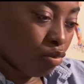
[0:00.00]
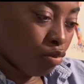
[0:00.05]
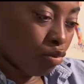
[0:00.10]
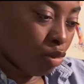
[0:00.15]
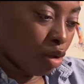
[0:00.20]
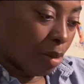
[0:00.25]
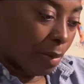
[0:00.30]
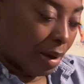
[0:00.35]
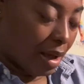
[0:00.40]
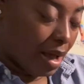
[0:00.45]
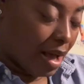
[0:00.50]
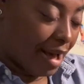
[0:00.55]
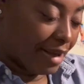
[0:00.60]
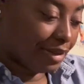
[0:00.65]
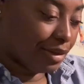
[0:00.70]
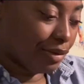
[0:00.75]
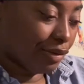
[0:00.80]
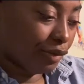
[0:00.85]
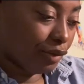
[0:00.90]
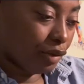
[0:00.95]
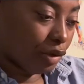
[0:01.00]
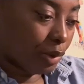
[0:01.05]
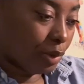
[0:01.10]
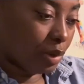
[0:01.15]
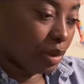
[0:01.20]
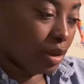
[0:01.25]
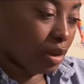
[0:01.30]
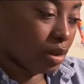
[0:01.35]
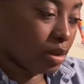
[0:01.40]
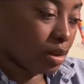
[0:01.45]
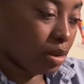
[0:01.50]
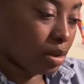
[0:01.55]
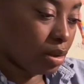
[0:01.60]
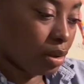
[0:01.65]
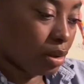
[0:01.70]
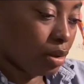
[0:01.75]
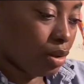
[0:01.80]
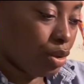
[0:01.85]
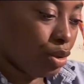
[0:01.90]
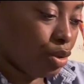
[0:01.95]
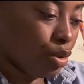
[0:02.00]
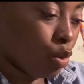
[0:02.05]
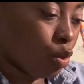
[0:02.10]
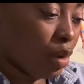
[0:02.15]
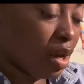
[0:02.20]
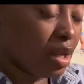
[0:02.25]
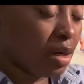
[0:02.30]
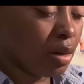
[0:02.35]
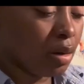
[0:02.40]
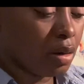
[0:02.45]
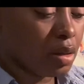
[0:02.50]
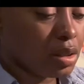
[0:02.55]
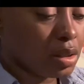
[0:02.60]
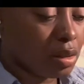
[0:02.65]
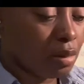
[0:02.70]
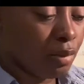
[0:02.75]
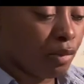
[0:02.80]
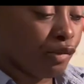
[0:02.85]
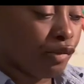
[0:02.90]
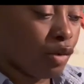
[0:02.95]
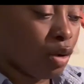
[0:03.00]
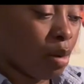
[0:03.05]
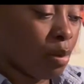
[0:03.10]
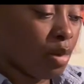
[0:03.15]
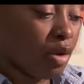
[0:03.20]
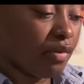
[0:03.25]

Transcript: about how you feel because you're waiting on some form